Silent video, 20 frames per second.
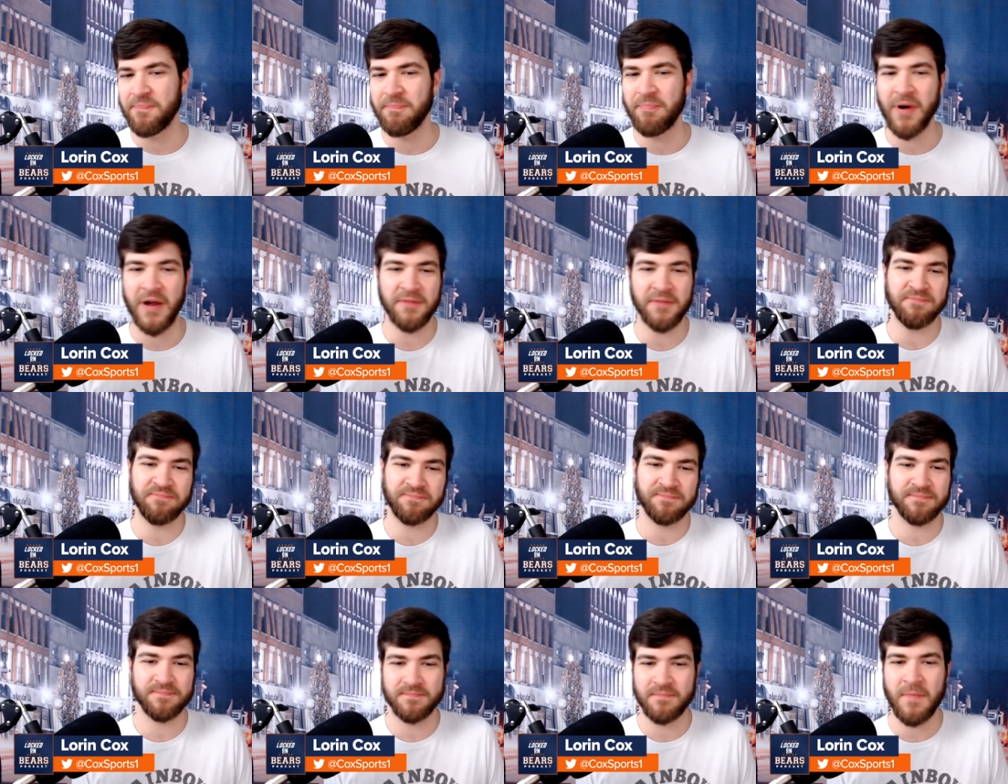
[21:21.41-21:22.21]
but
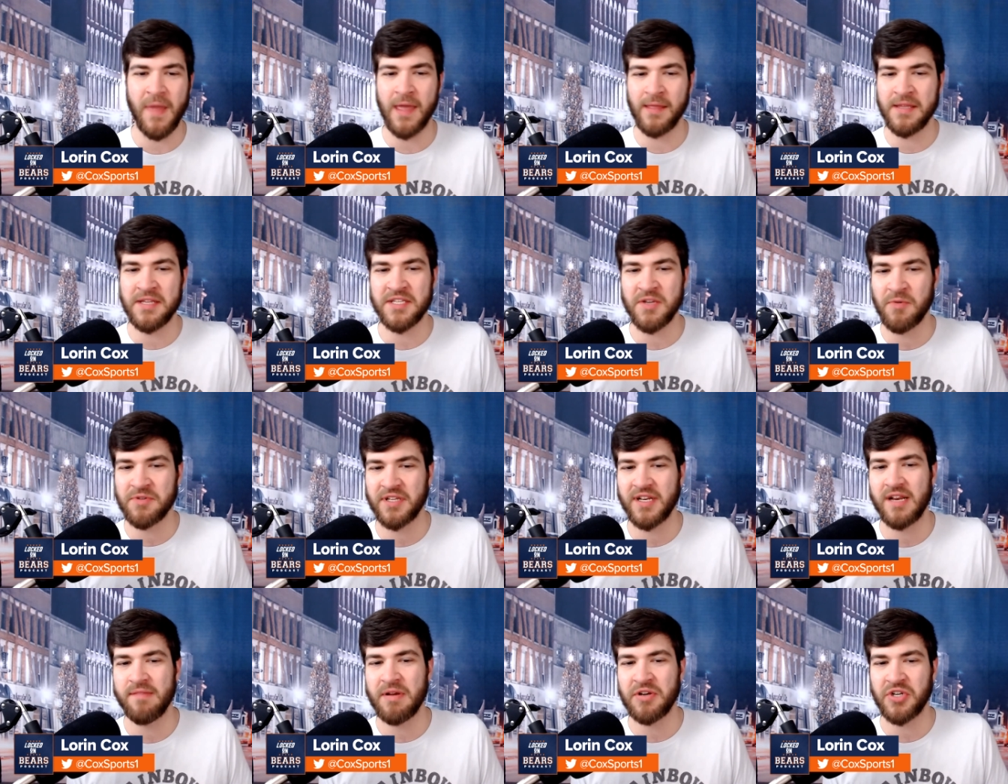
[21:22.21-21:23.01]
at least it
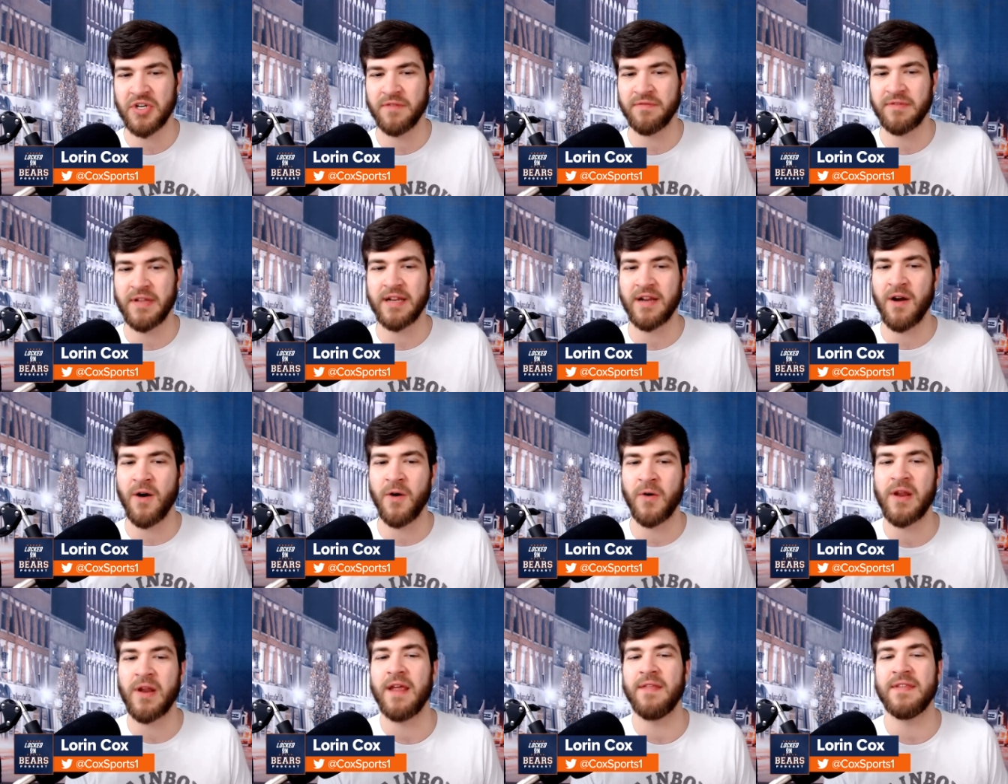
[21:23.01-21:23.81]
was an admission of like,
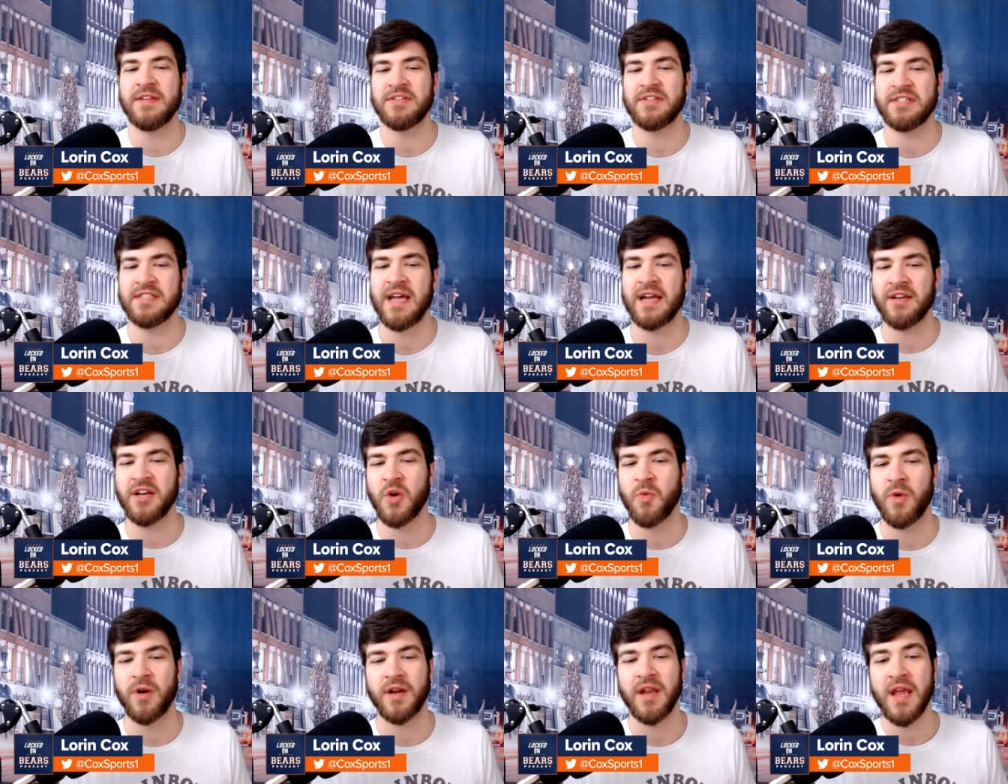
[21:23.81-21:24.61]
okay, this is not going
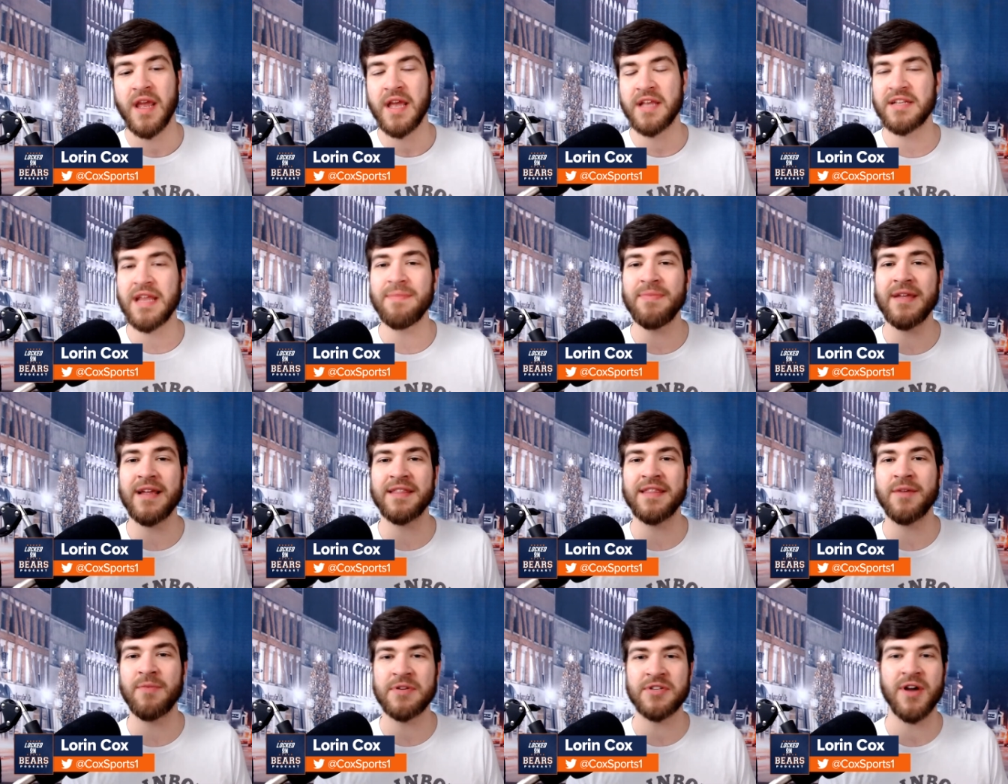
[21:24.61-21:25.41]
to work. Same thing
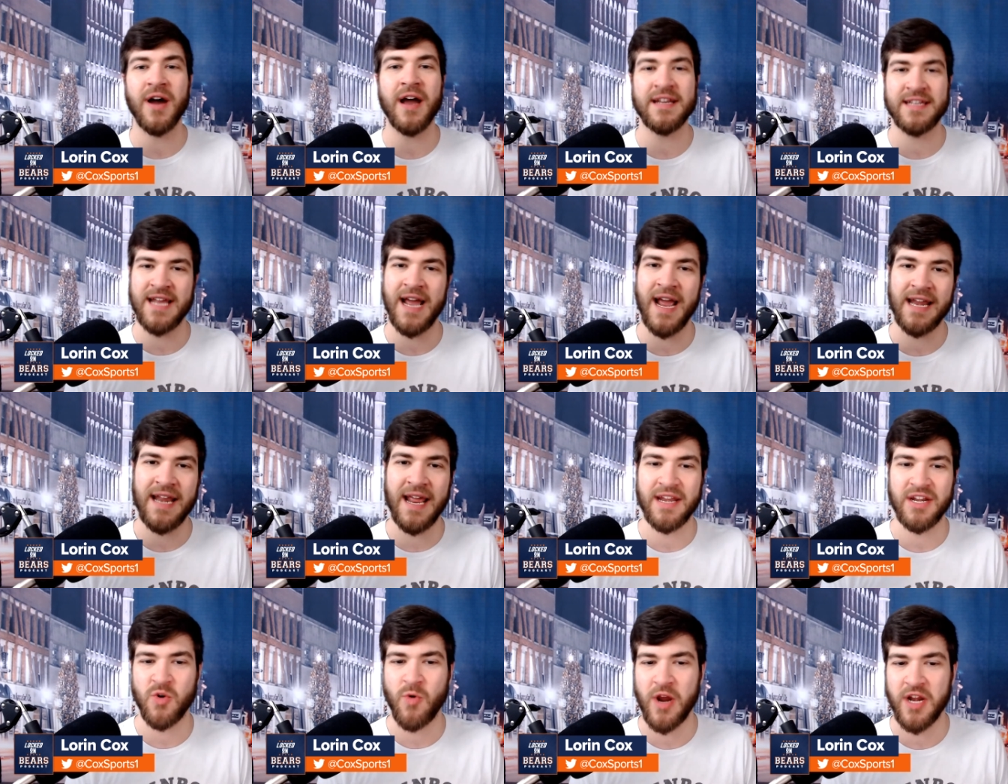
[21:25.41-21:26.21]
I think we saw at tight
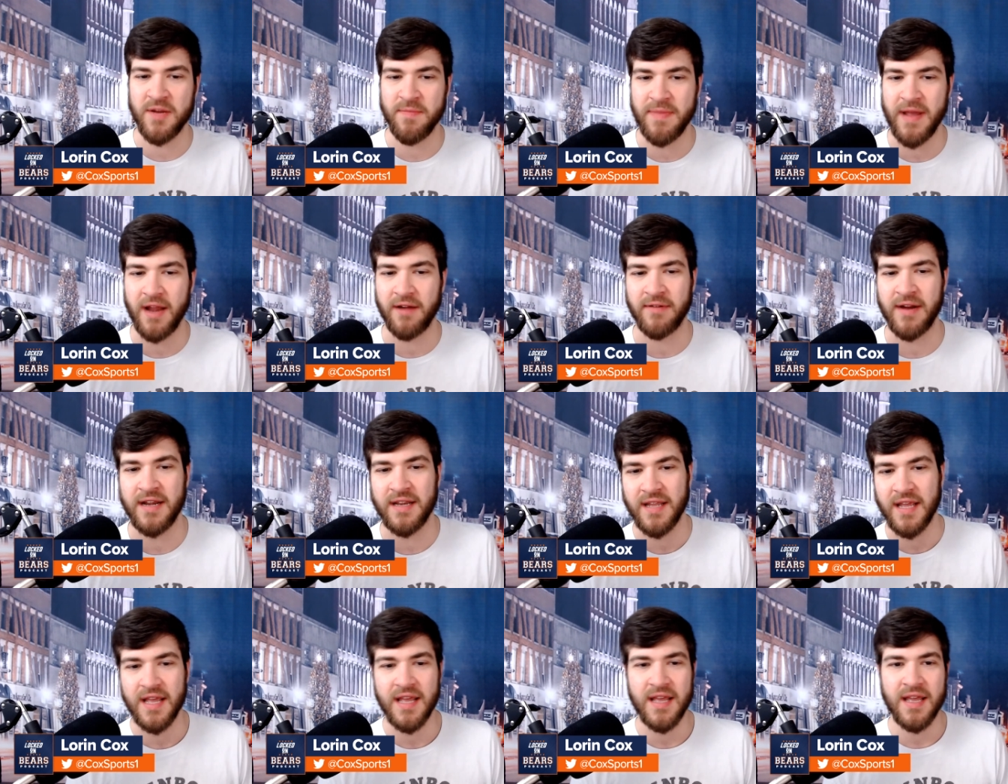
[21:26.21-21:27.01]
end quite a bit,
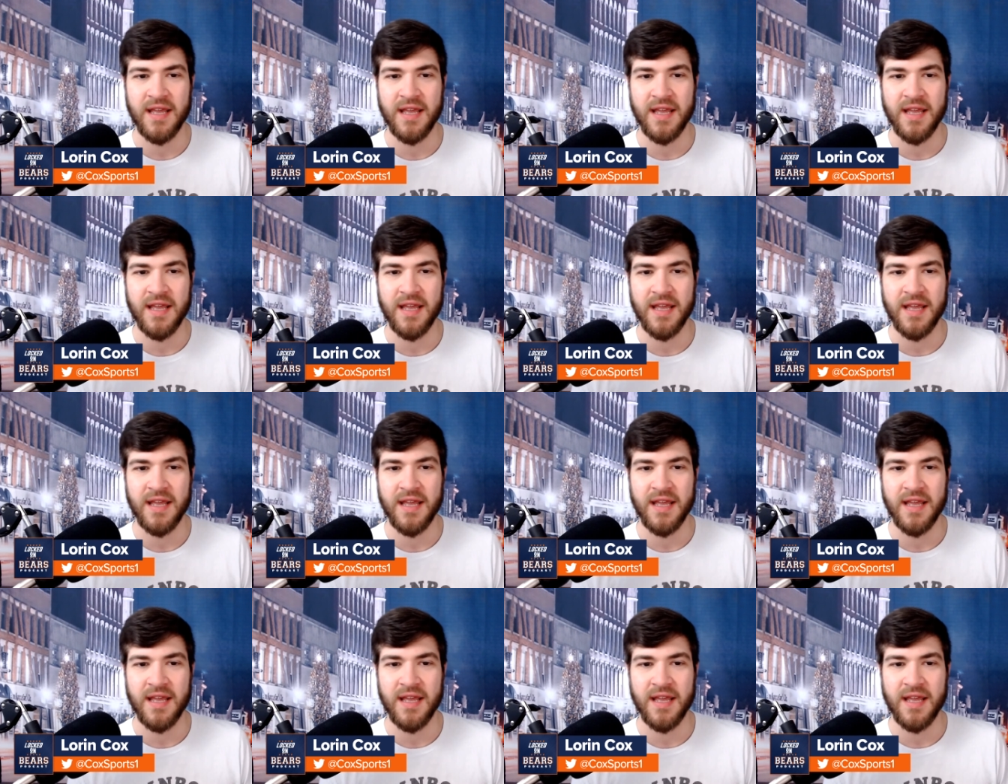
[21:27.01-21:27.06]
right?